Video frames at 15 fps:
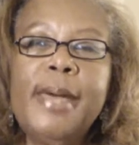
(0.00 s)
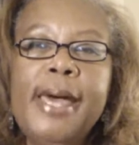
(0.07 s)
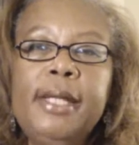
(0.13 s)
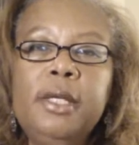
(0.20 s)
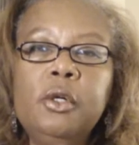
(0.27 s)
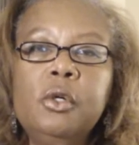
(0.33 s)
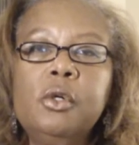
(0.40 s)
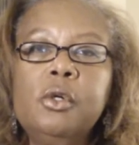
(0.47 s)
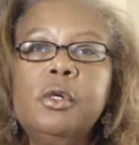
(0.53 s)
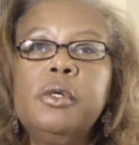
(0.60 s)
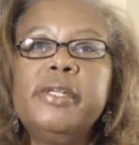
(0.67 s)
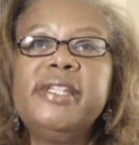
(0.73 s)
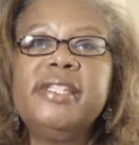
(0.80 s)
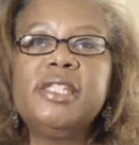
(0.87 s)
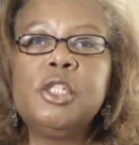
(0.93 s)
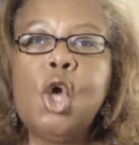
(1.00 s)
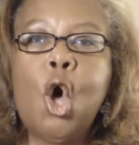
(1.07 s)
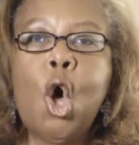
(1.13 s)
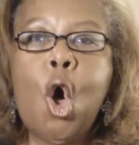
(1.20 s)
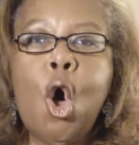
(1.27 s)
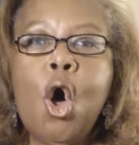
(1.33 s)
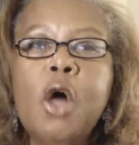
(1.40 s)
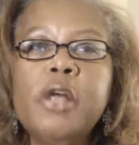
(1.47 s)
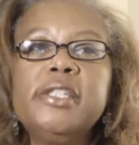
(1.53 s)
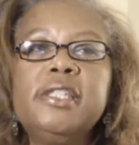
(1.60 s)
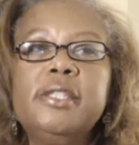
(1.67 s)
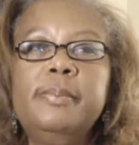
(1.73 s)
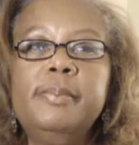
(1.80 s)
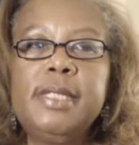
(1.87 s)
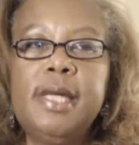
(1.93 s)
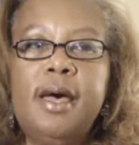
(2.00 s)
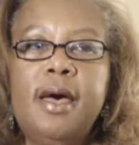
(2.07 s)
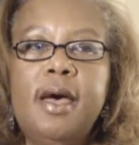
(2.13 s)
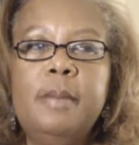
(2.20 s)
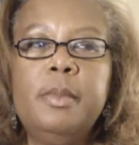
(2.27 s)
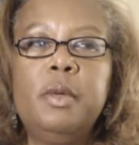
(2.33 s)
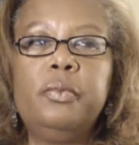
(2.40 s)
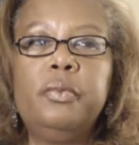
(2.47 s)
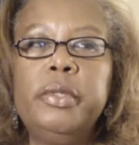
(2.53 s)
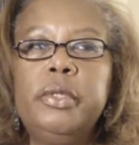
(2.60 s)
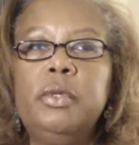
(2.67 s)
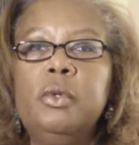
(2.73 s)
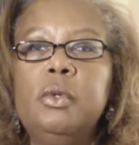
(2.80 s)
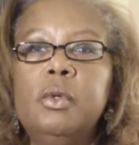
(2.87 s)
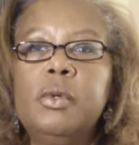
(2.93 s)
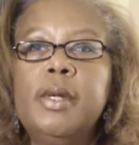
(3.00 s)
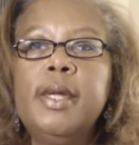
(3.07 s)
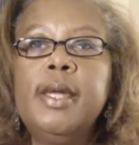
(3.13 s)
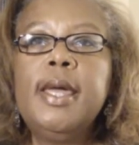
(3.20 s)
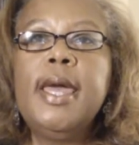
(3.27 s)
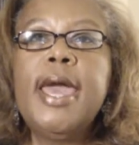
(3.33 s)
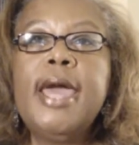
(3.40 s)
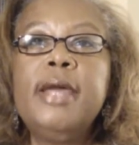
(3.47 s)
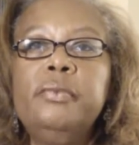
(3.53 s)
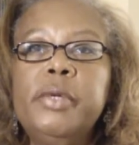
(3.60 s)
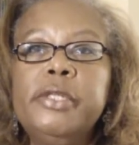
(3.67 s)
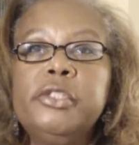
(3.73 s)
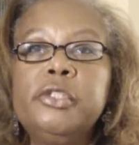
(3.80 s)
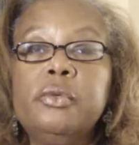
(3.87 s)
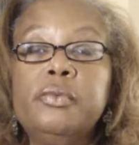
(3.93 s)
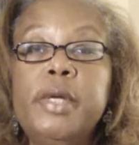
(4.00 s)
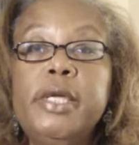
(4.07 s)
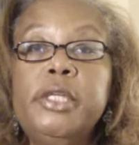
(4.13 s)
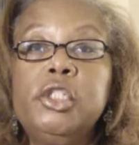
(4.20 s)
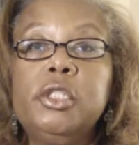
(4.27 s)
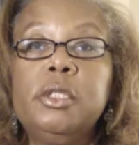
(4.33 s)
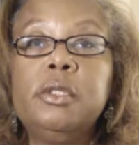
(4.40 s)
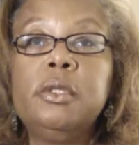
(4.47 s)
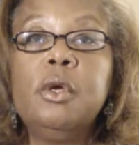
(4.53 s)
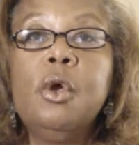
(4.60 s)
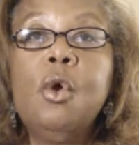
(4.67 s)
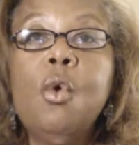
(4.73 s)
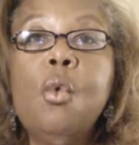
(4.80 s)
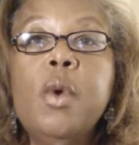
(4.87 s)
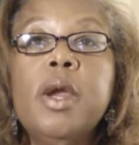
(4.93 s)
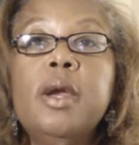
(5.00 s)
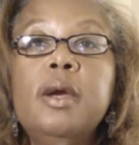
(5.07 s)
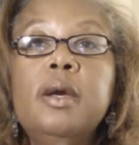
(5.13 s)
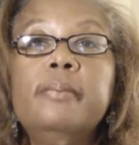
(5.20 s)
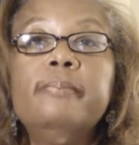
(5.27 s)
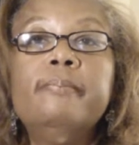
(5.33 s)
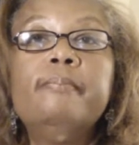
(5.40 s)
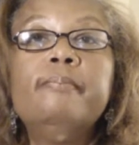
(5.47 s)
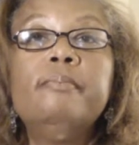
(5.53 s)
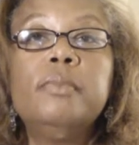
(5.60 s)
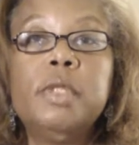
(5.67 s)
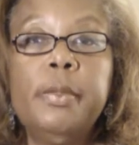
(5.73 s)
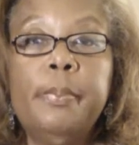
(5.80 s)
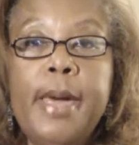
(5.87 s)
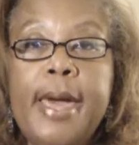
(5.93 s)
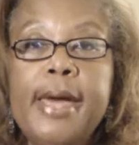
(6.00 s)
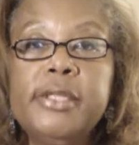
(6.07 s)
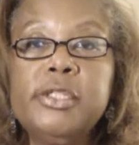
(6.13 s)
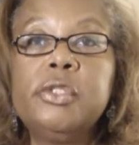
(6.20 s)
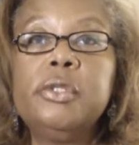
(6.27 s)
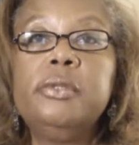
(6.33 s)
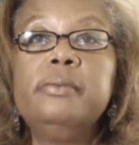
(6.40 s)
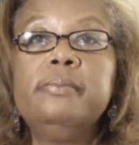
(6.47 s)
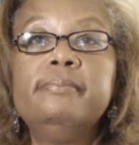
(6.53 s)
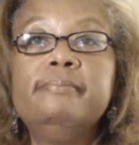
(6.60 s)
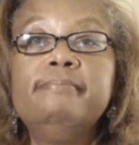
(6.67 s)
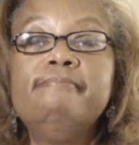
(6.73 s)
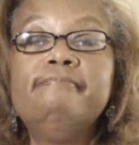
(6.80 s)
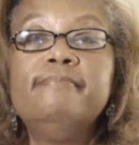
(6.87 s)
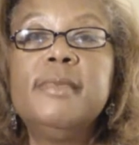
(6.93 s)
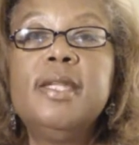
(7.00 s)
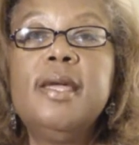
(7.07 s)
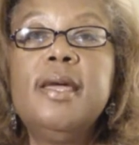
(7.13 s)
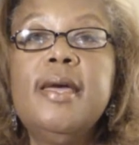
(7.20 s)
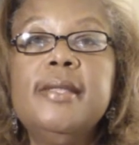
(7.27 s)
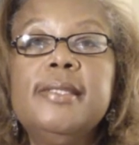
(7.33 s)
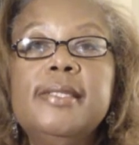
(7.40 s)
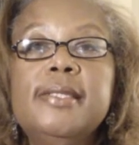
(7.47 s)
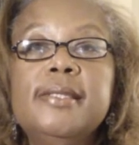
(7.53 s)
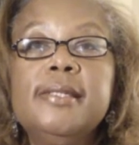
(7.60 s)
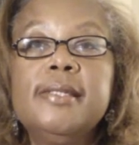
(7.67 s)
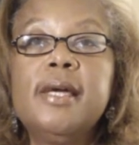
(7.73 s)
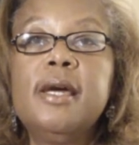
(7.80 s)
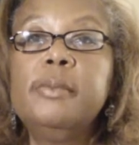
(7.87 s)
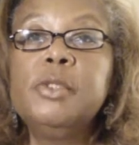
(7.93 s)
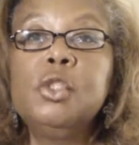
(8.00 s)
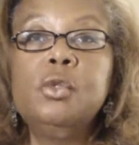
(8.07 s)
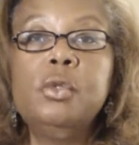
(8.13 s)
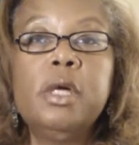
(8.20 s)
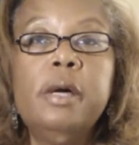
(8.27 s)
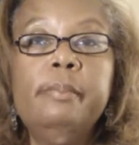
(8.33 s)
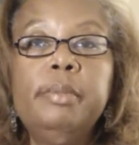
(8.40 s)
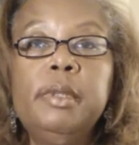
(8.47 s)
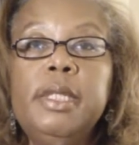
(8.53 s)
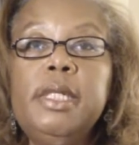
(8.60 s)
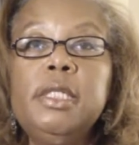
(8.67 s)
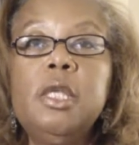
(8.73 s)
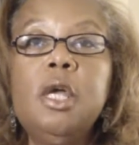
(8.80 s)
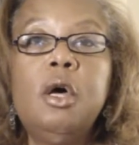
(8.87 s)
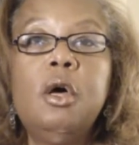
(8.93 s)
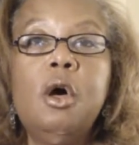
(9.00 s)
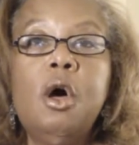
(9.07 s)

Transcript: You see, a sabbatical is an awesome time of renewal and restoration where the pastor comes to a